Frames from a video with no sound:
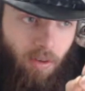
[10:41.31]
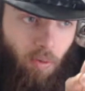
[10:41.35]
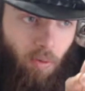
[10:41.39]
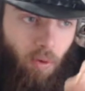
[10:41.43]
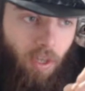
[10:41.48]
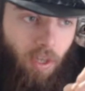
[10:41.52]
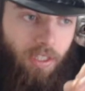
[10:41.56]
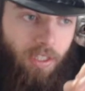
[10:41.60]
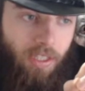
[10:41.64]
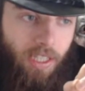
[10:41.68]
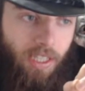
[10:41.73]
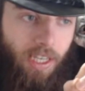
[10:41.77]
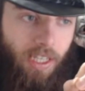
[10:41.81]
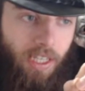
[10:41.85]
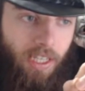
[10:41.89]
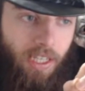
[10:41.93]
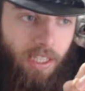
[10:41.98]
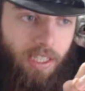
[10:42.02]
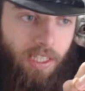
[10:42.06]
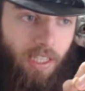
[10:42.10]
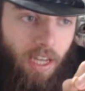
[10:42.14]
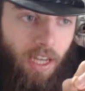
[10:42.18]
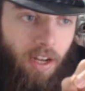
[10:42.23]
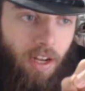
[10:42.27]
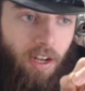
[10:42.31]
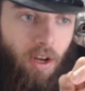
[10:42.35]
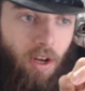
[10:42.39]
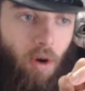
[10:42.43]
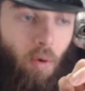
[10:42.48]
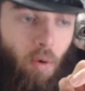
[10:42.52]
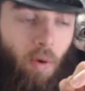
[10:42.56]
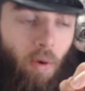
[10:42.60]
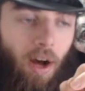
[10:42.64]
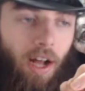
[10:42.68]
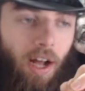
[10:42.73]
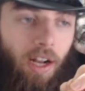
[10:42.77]
One thing that, uh,
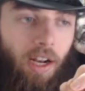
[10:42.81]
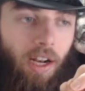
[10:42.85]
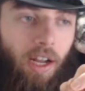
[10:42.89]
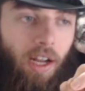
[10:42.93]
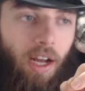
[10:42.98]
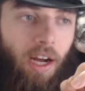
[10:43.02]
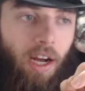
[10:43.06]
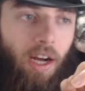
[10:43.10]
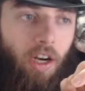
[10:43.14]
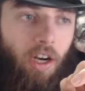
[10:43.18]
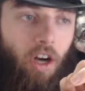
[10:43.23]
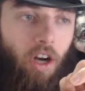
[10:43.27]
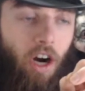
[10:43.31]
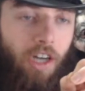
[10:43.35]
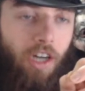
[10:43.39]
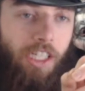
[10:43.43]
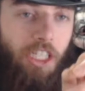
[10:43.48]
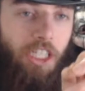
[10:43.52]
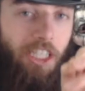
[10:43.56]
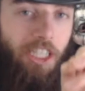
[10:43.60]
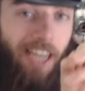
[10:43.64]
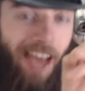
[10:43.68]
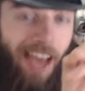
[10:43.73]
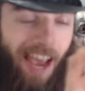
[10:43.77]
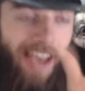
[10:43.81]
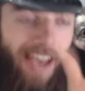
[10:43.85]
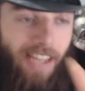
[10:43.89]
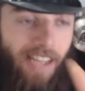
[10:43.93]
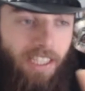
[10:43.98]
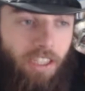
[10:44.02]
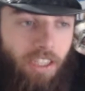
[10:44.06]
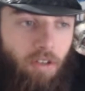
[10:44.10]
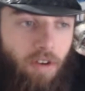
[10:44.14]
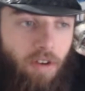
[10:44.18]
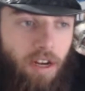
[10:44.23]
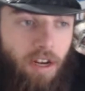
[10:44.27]
while uh, Carnage
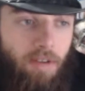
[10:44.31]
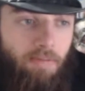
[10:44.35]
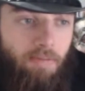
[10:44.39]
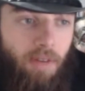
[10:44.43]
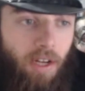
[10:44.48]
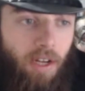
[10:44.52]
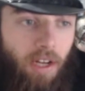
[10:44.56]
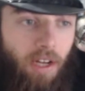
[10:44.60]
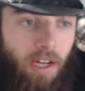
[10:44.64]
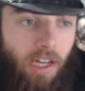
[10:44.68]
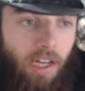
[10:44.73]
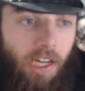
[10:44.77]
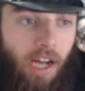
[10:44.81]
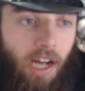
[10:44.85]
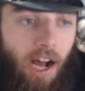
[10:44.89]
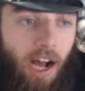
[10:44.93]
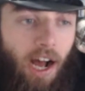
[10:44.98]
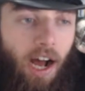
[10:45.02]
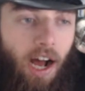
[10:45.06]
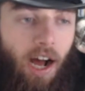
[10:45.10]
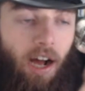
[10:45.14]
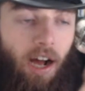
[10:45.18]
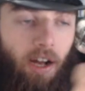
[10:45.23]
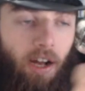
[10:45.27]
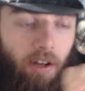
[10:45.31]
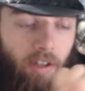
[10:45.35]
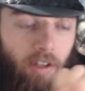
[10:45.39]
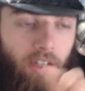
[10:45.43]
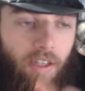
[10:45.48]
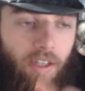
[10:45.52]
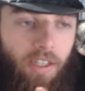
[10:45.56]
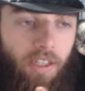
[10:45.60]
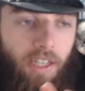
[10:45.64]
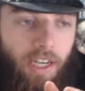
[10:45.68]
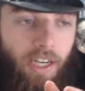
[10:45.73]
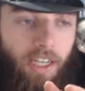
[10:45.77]
hates Scream, uh,
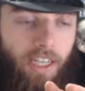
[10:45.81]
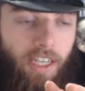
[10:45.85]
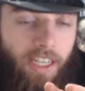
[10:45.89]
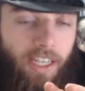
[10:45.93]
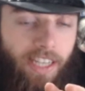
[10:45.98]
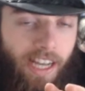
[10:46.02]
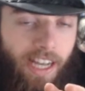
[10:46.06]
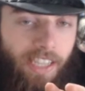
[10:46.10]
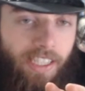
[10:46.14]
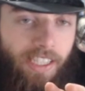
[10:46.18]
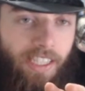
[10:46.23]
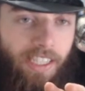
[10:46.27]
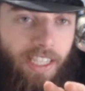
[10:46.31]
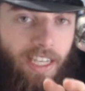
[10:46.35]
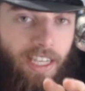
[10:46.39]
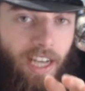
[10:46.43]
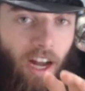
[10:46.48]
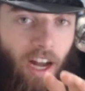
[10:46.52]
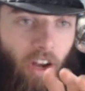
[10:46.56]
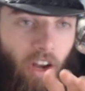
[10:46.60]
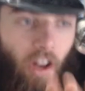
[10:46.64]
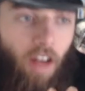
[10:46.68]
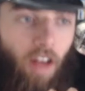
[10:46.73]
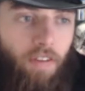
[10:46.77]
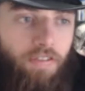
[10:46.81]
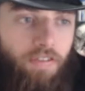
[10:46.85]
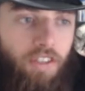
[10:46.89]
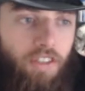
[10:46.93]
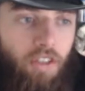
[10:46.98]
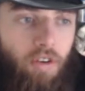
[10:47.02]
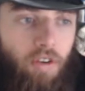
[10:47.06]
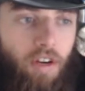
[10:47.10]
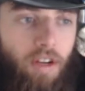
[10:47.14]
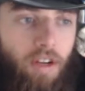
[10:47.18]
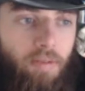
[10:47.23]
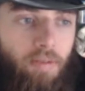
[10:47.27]
clearly Kasady loves
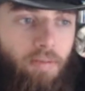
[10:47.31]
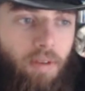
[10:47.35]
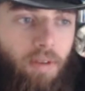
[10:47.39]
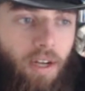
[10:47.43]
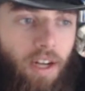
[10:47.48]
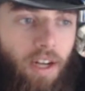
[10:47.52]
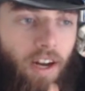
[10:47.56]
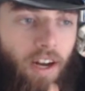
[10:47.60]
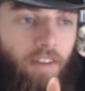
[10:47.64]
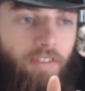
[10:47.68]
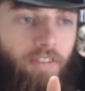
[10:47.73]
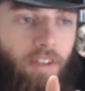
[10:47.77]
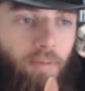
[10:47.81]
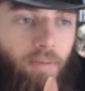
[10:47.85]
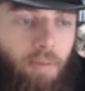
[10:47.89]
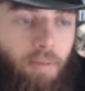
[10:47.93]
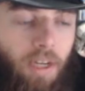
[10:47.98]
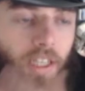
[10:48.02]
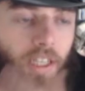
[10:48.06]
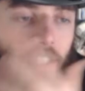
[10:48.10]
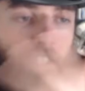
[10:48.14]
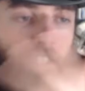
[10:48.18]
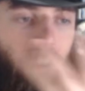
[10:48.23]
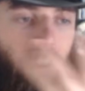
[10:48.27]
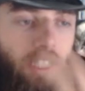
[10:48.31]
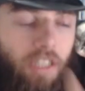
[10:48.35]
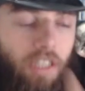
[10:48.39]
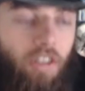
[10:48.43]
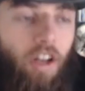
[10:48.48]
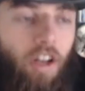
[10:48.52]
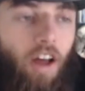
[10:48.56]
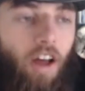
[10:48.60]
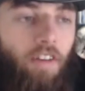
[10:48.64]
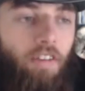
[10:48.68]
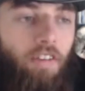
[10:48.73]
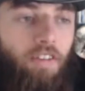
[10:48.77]
Scream kind of thing because this
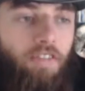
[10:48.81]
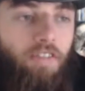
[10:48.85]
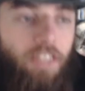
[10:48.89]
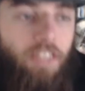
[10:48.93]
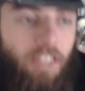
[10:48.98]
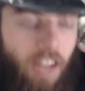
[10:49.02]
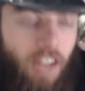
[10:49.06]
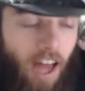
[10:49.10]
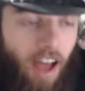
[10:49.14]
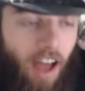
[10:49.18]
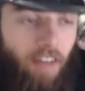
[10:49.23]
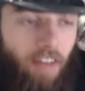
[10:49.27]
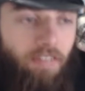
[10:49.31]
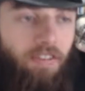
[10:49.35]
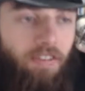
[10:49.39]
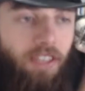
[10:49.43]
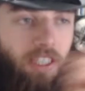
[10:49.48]
love of his life.